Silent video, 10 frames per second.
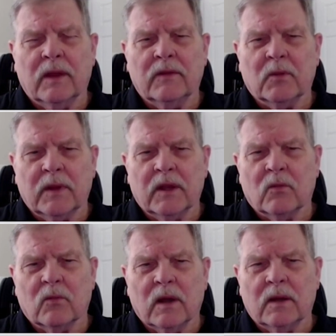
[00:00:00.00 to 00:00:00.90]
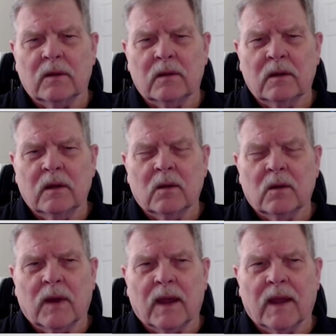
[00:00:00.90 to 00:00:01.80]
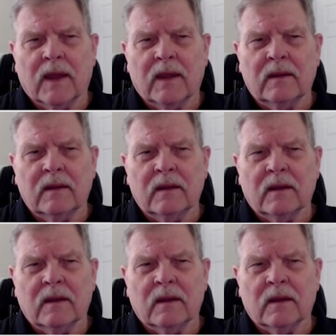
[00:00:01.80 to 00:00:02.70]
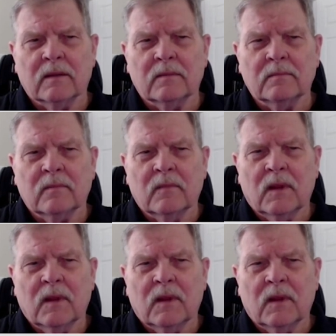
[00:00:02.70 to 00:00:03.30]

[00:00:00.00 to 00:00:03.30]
and they're being run by um,